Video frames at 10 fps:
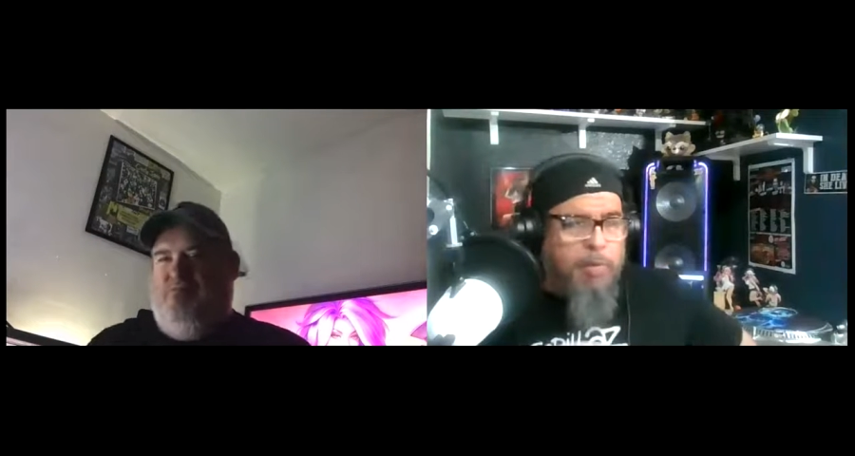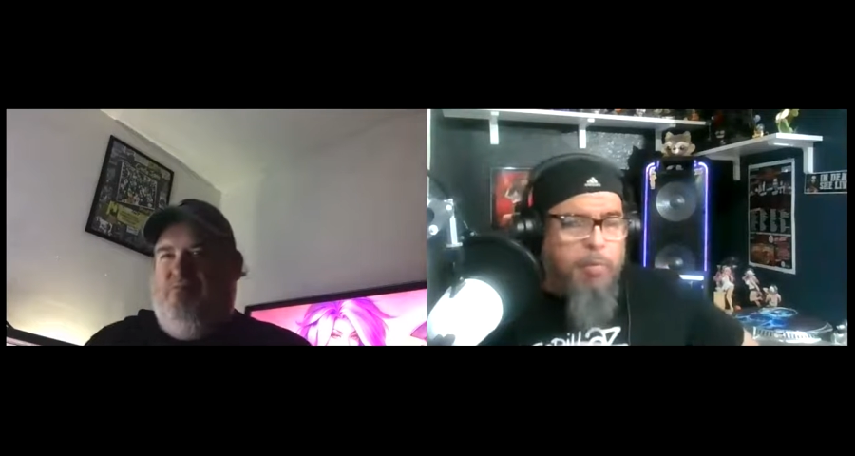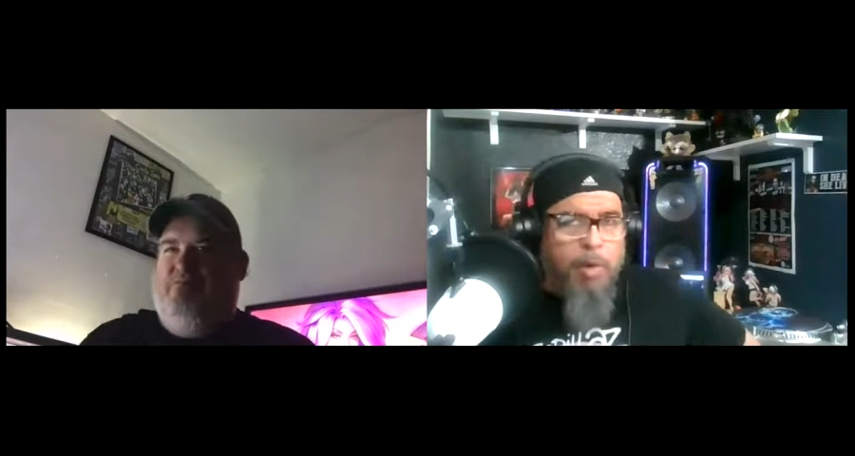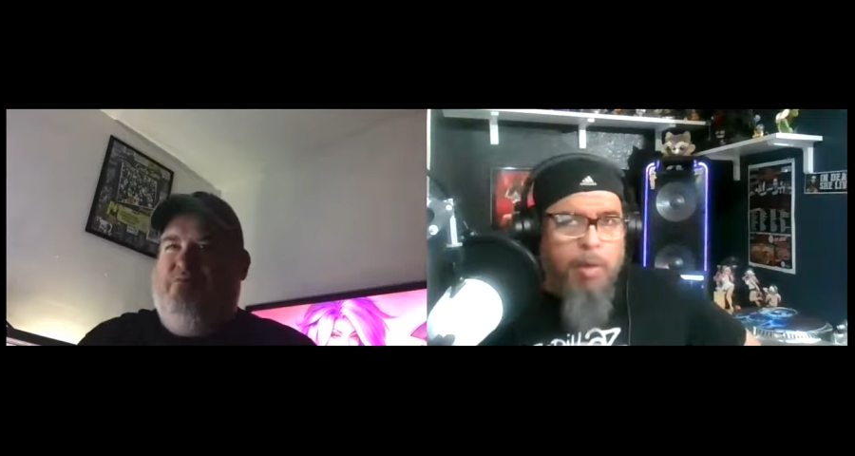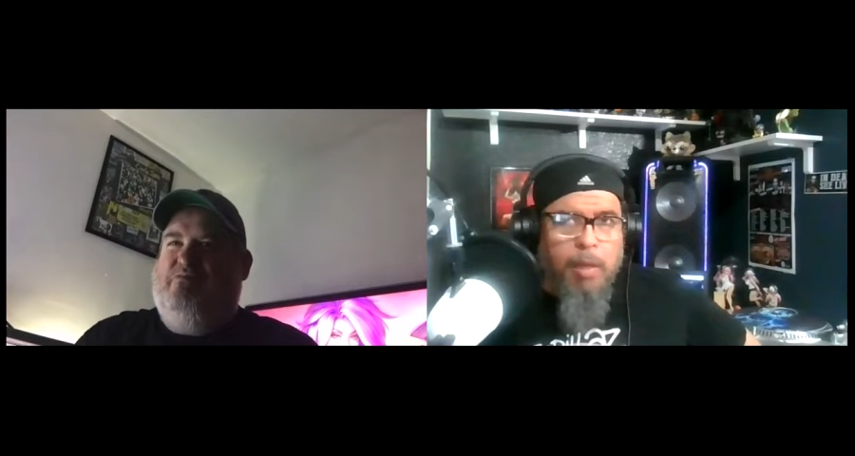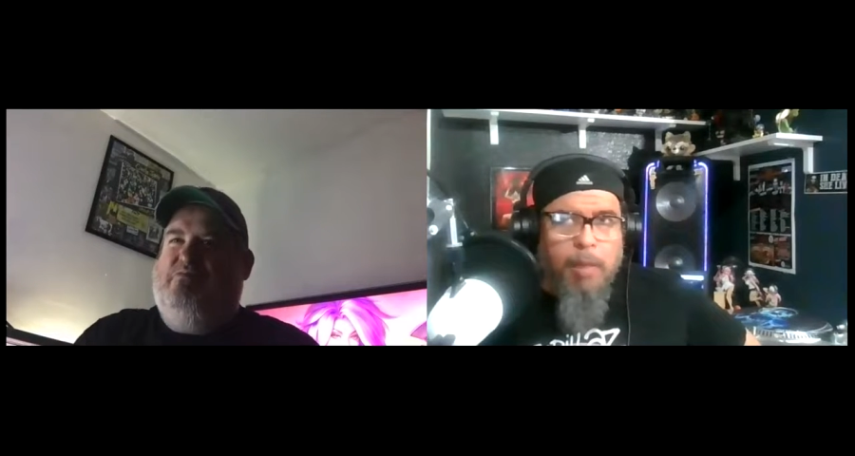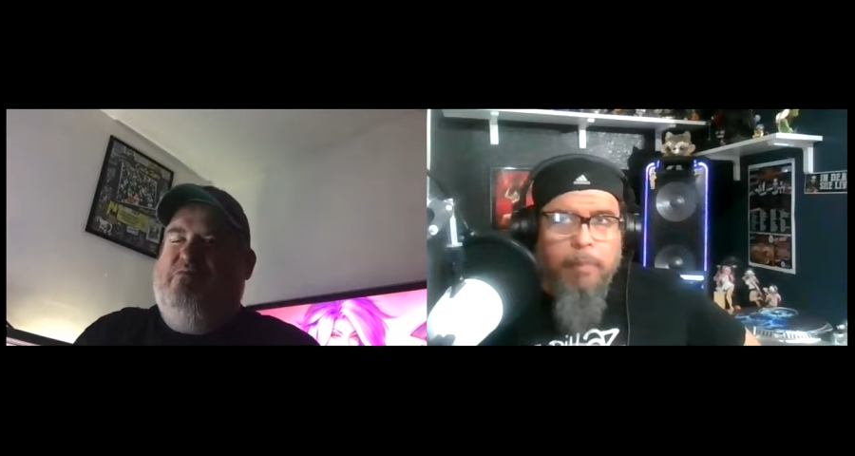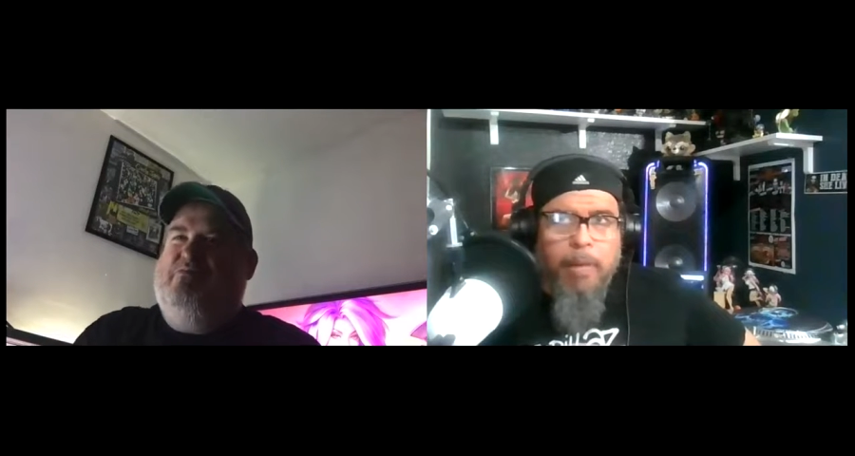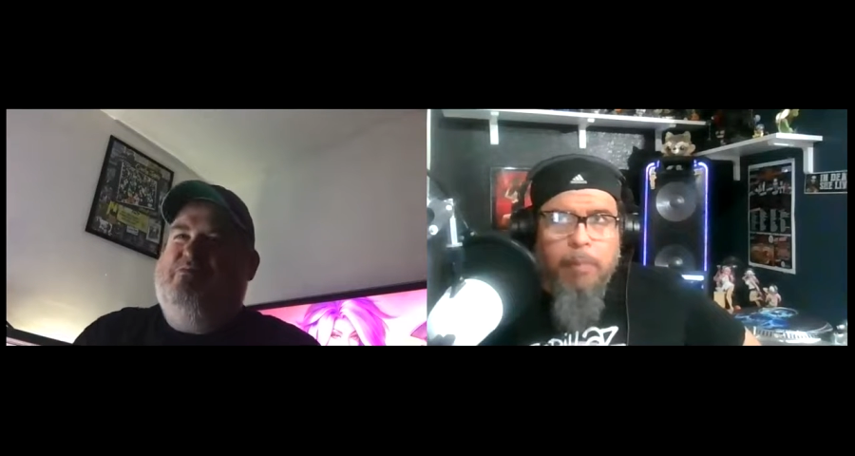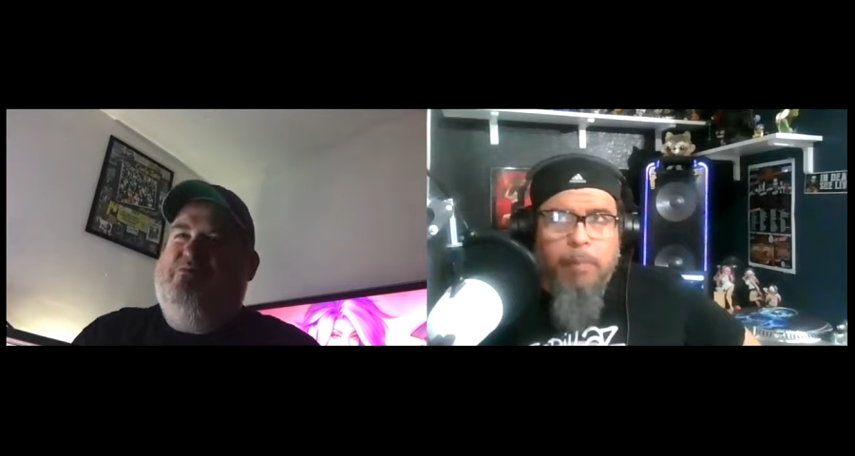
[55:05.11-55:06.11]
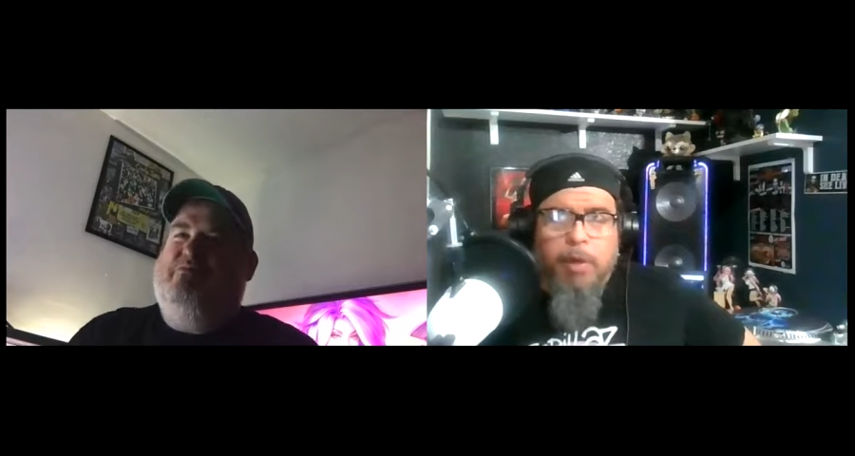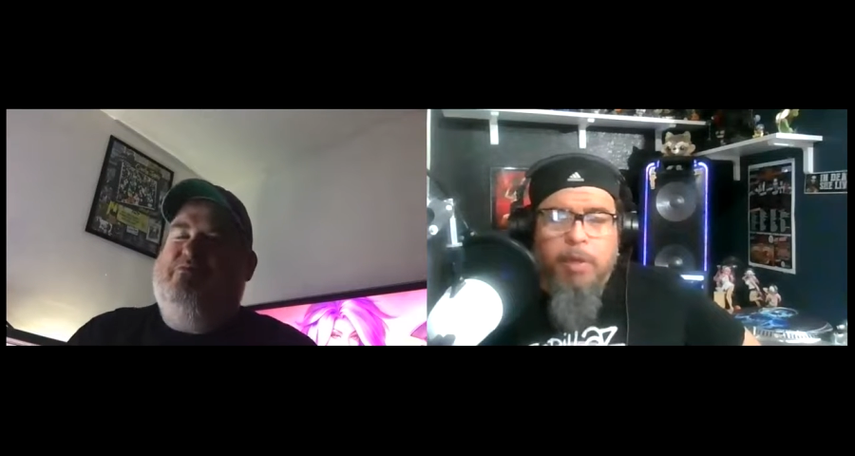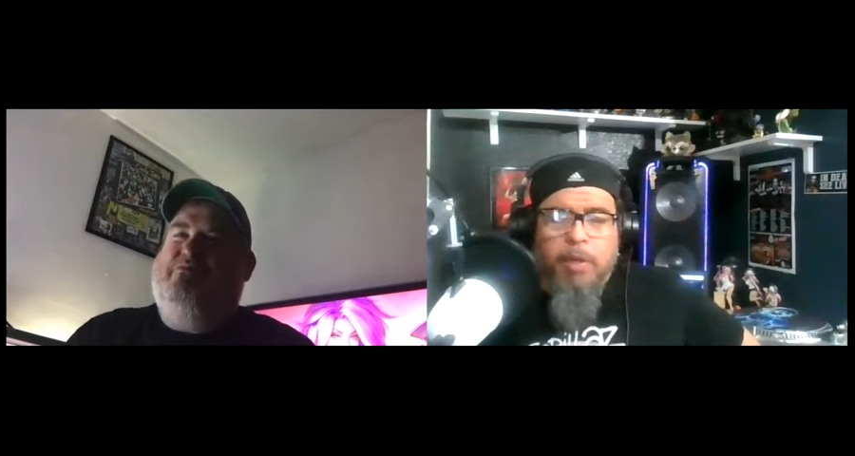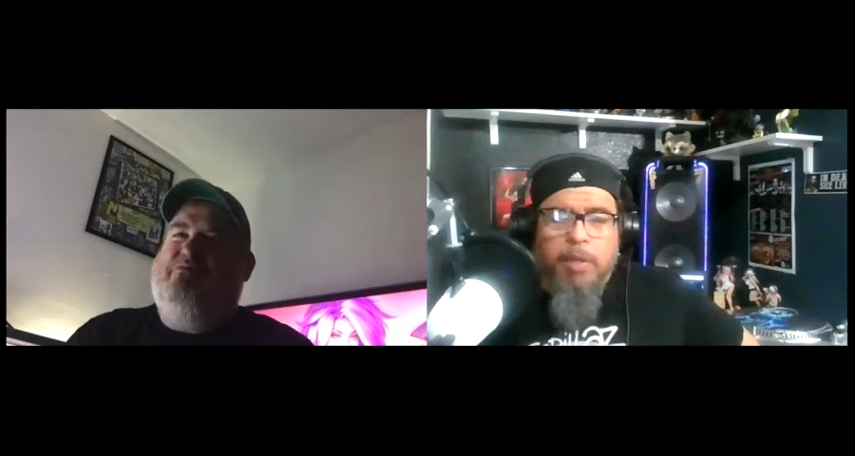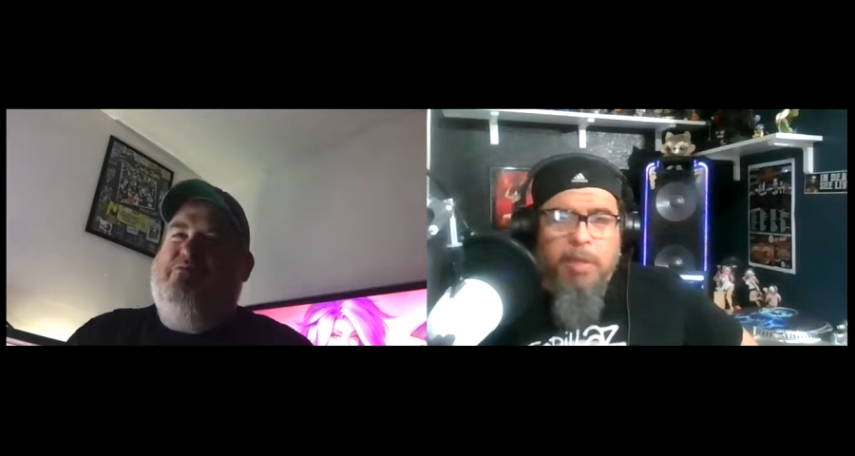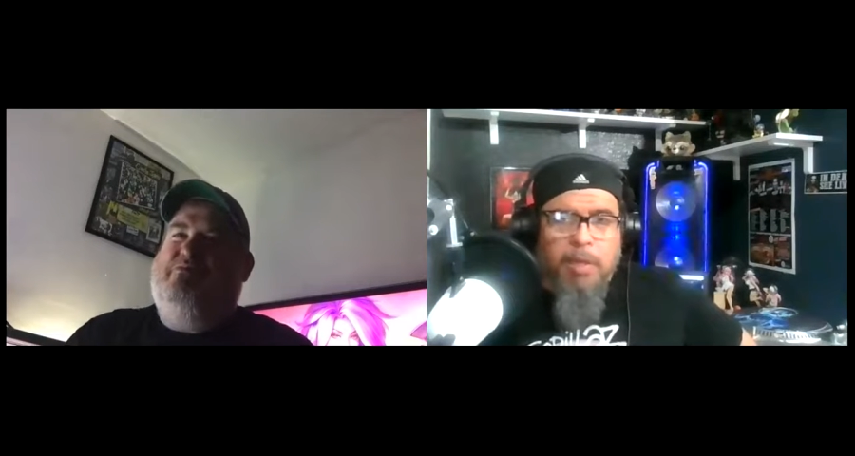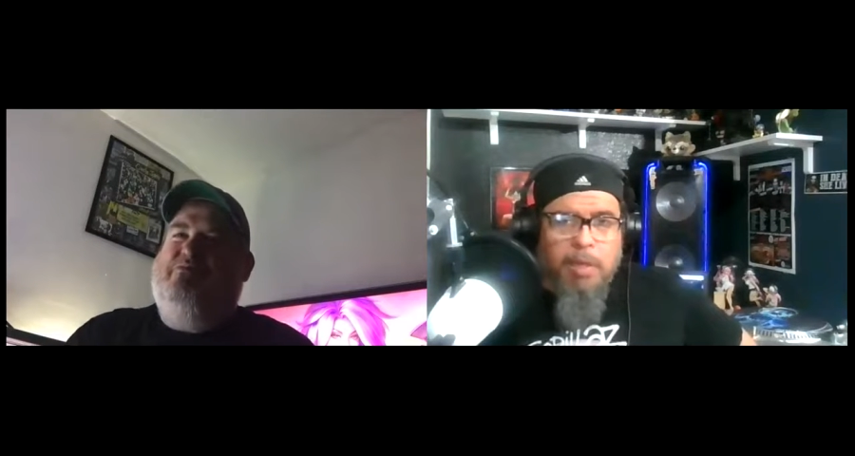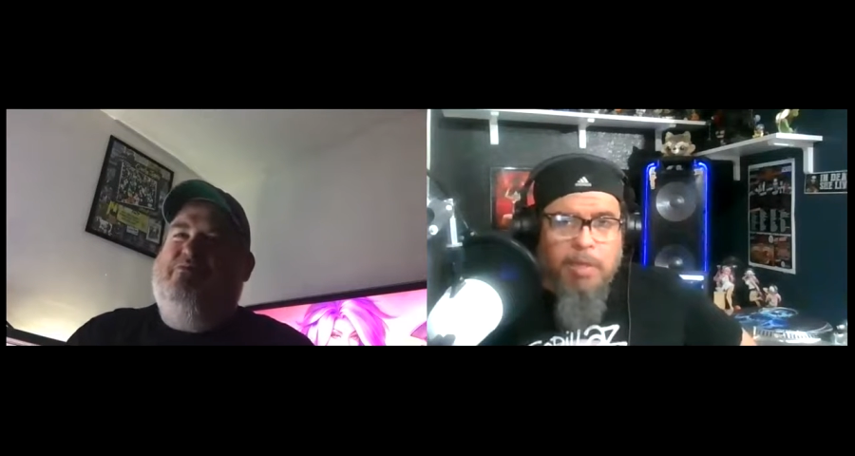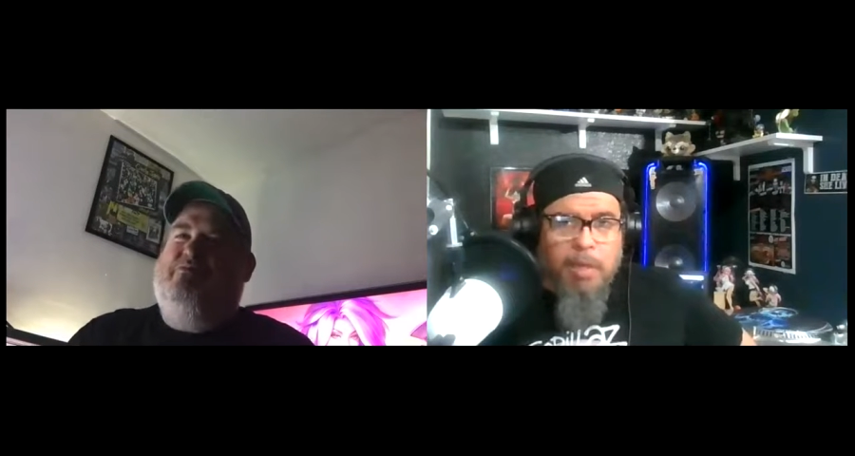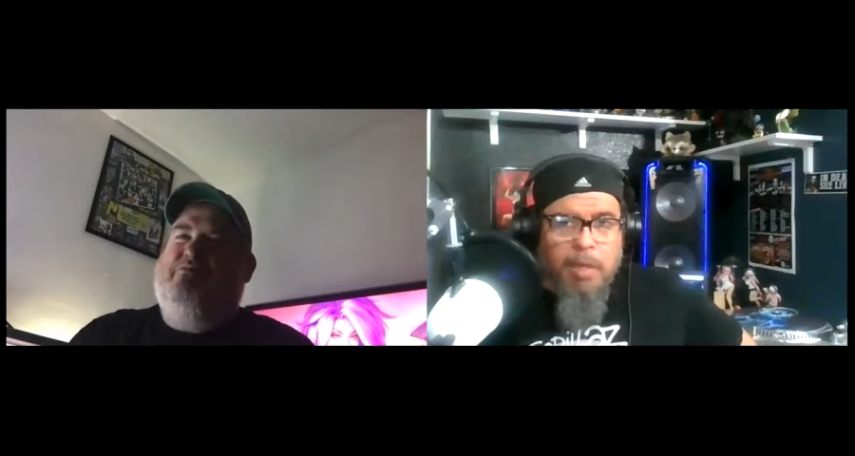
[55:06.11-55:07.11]
as well. Putting
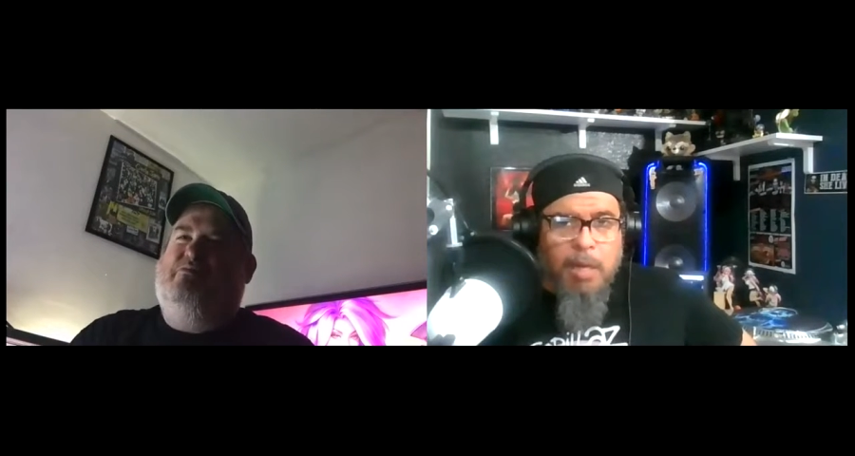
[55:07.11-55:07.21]
this thing